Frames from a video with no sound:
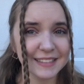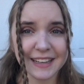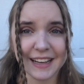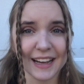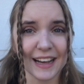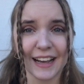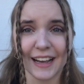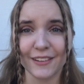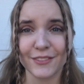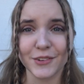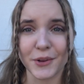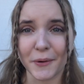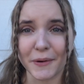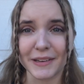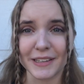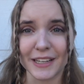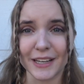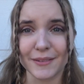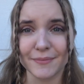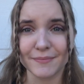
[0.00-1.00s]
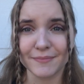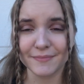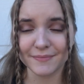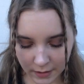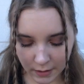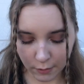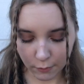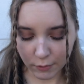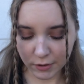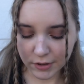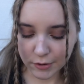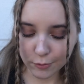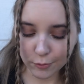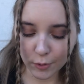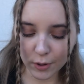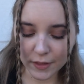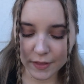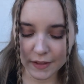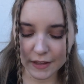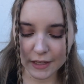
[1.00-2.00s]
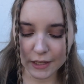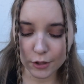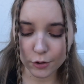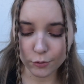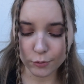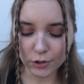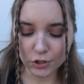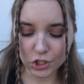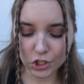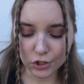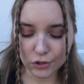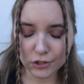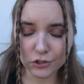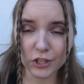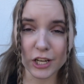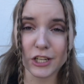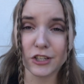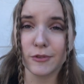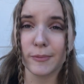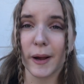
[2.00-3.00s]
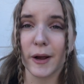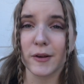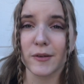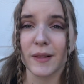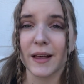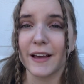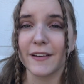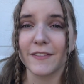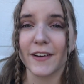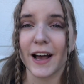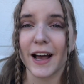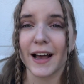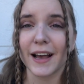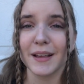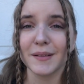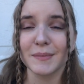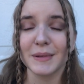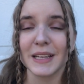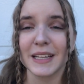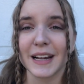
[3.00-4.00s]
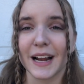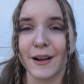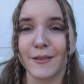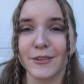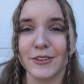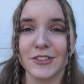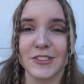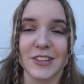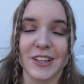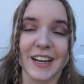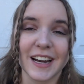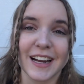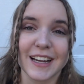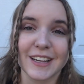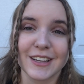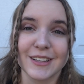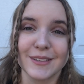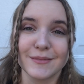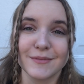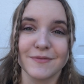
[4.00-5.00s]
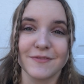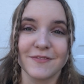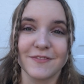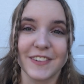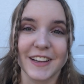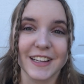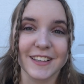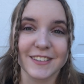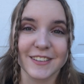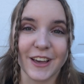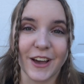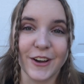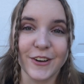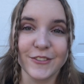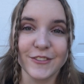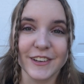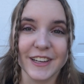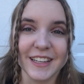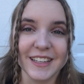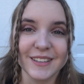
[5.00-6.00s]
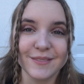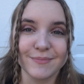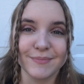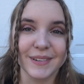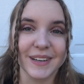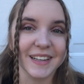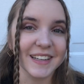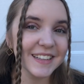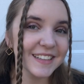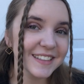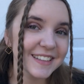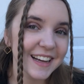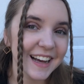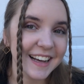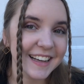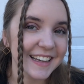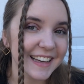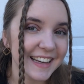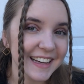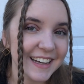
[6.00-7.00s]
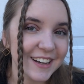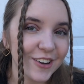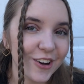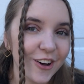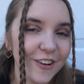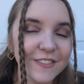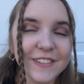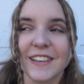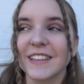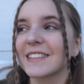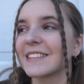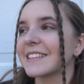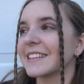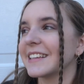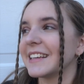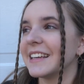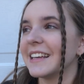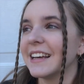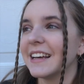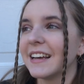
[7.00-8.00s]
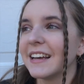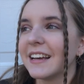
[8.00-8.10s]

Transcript: I have no idea. What's one thing you wish you could change about your life? I mean, I wish that I could fix COVID, but I can't, obviously.